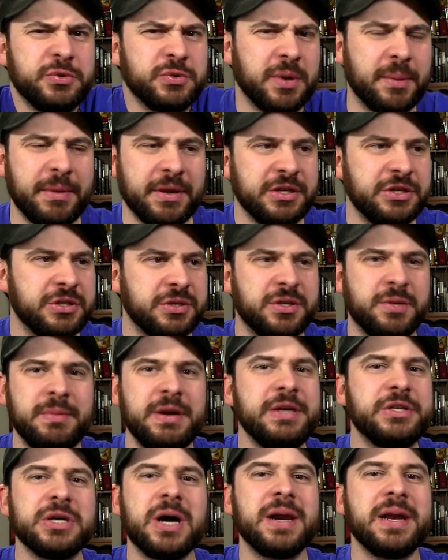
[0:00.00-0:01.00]
I mean, to
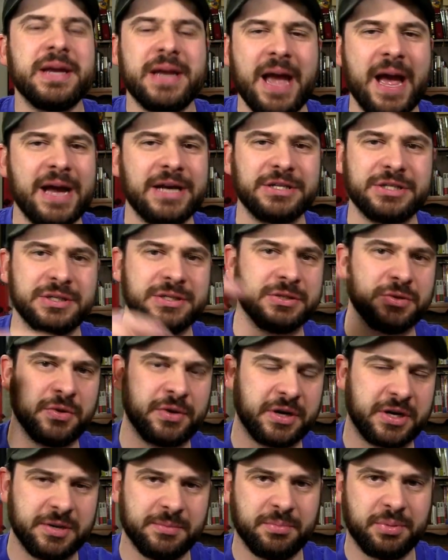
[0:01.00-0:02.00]
me, Johnny Cash is on
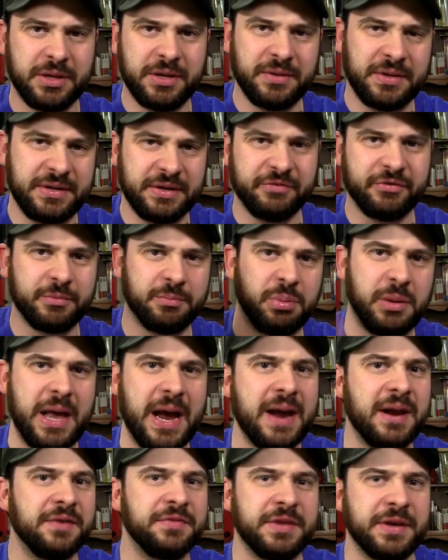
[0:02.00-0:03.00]
a completely different
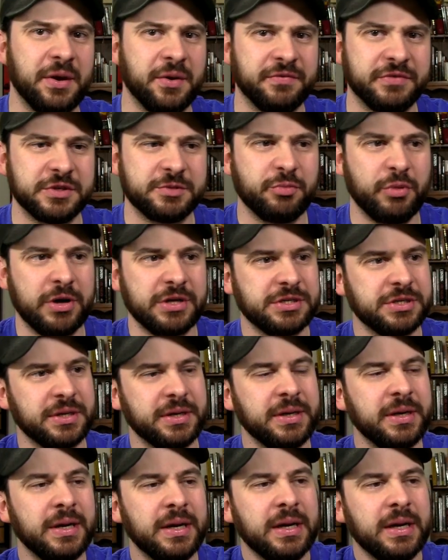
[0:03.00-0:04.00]
planet than Elvis Presley.
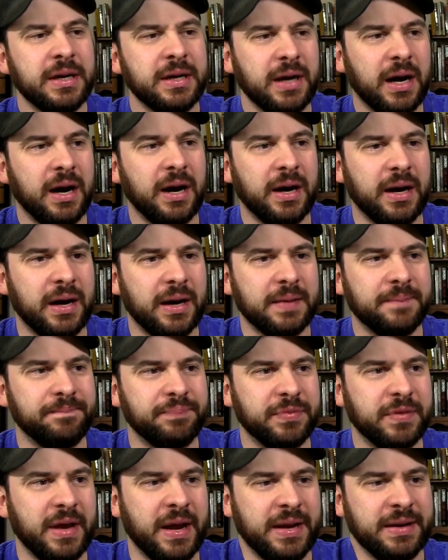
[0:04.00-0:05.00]
Uh,
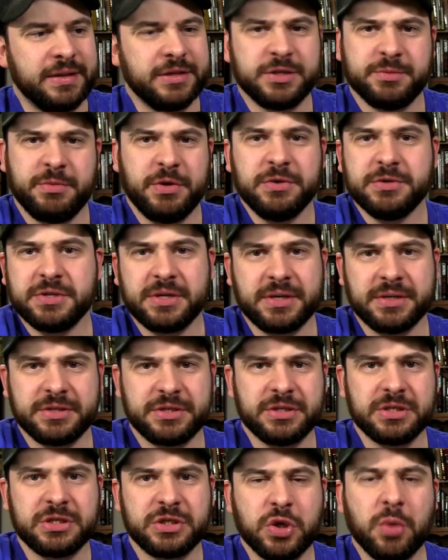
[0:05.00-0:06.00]
and his music is
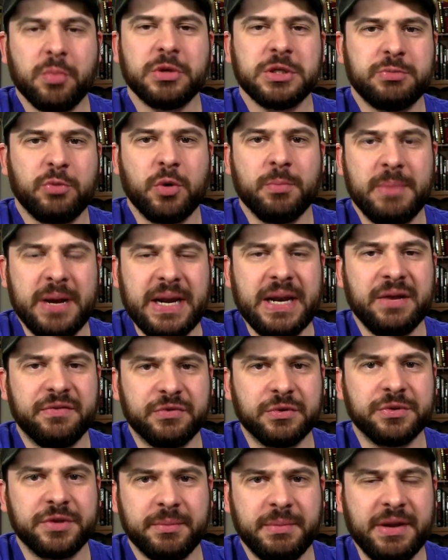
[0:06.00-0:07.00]
just so much more
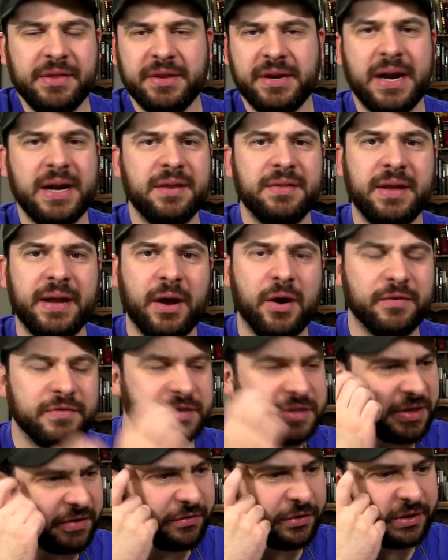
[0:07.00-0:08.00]
meaningful to me than anything
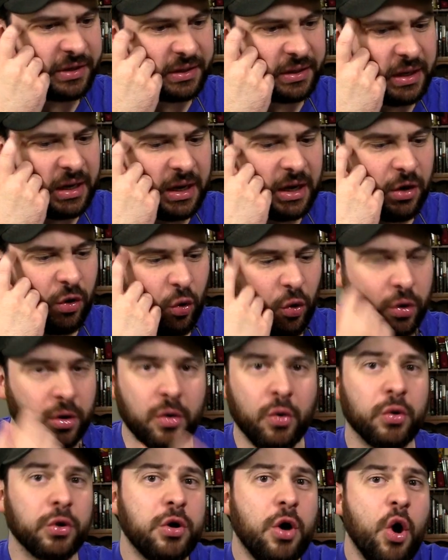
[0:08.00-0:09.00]
Elvis ever did. Or,
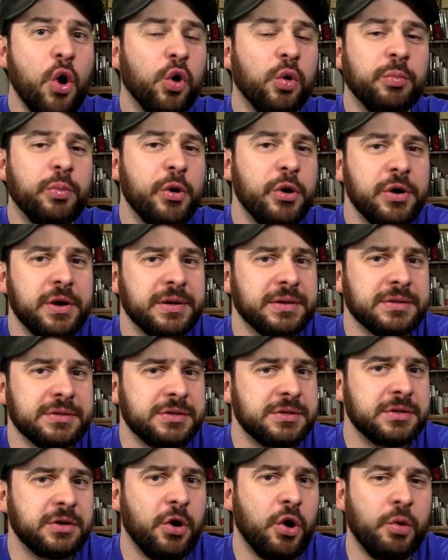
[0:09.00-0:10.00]
or Carl
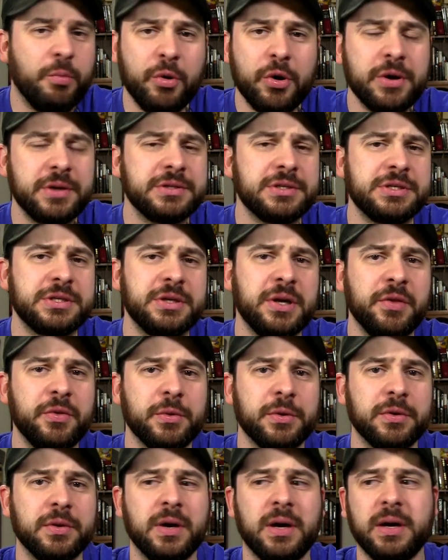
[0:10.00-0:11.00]
Perkins. Carl Perkins is another
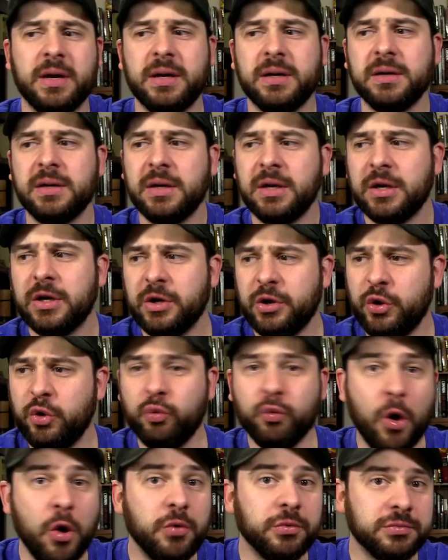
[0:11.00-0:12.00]
one uh, who
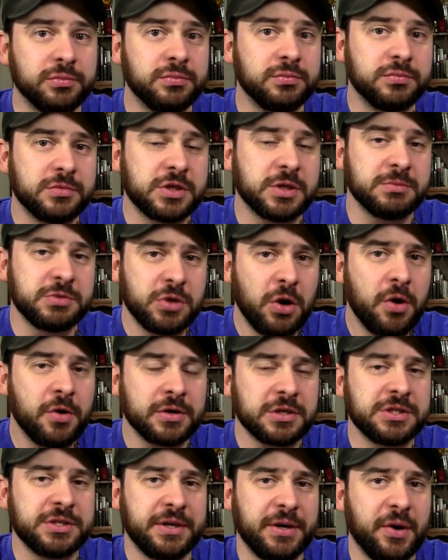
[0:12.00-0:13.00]
wrote some
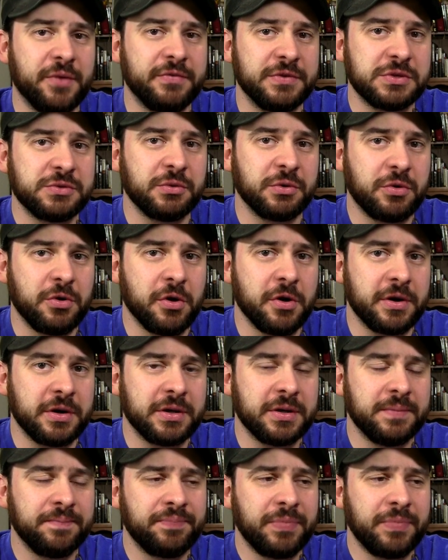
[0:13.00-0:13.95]
songs that Elvis recorded.